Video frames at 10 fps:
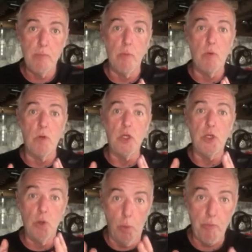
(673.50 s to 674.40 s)
promote
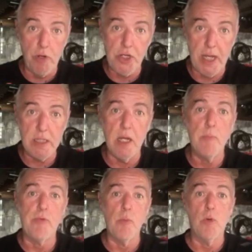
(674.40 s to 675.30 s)
your project,
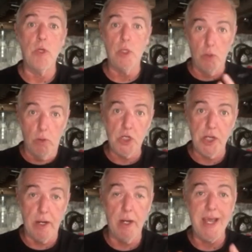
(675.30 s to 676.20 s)
and promote your
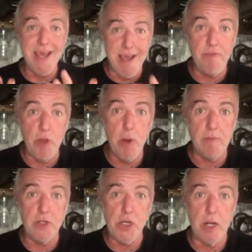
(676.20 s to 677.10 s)
channel, if you
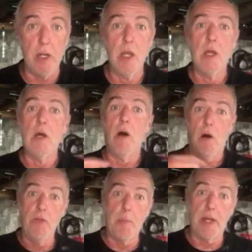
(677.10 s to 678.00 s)
have a channel,
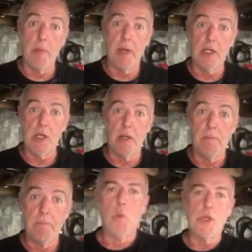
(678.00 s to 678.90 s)
on the back of my
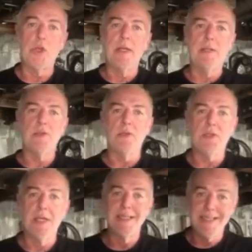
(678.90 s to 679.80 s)
channel. Which leads
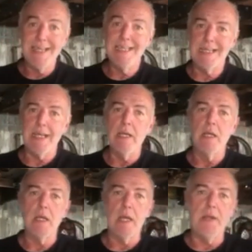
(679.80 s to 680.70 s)
us nicely
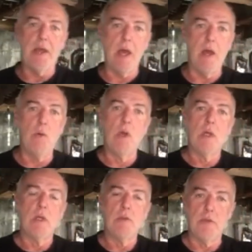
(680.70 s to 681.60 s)
into how
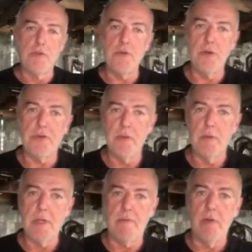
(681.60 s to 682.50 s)
the third
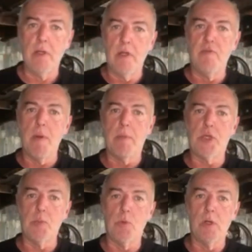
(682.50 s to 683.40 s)
level of
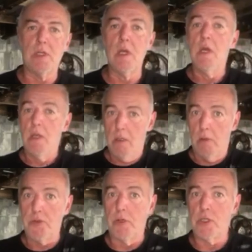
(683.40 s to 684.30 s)
membership works,
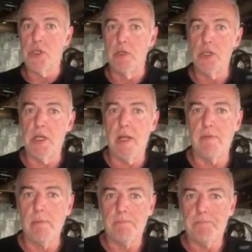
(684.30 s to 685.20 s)
or Dodge Charger
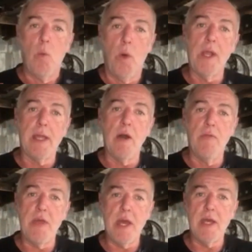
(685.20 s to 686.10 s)
level. What you'll get
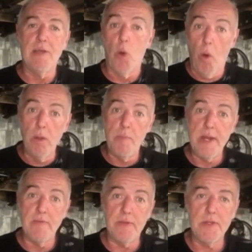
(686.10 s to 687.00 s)
on there is all the
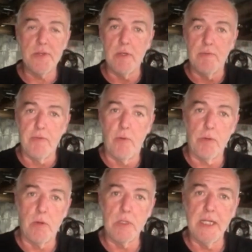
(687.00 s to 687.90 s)
benefits of the
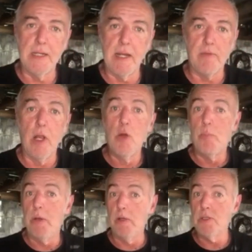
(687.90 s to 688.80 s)
Ford Cortina level,
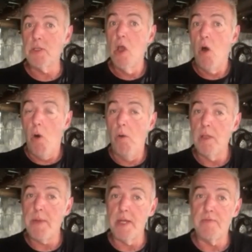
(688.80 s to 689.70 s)
plus all
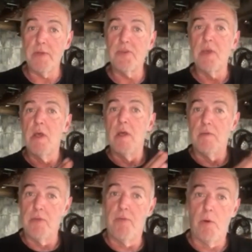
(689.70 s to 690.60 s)
the benefits
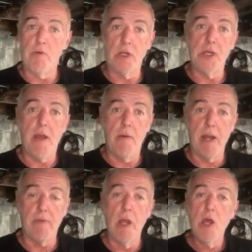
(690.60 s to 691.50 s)
of the Ford Ranchero
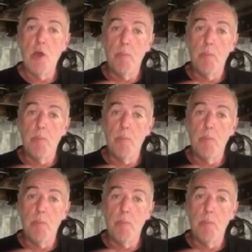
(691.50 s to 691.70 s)
level.